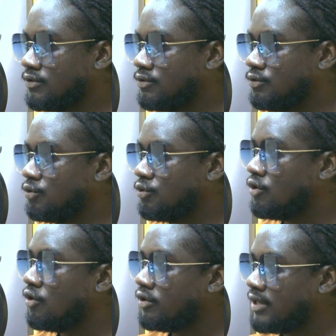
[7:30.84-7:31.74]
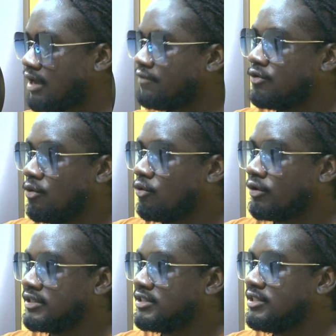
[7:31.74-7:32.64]
You could have your
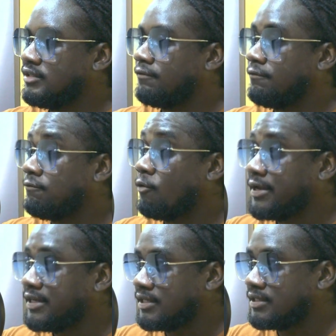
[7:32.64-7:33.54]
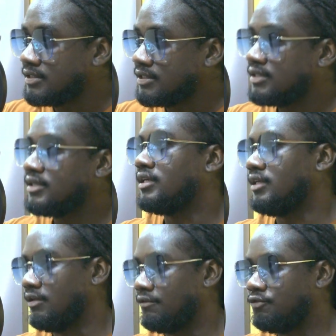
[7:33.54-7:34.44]
warranty voided
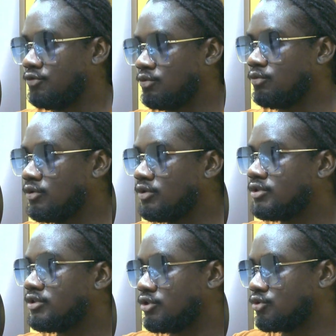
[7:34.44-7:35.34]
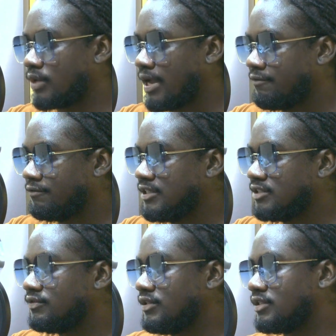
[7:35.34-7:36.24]
if you were to drive these
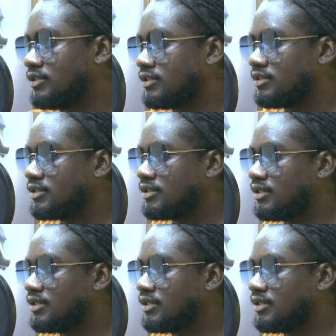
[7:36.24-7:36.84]
vehicles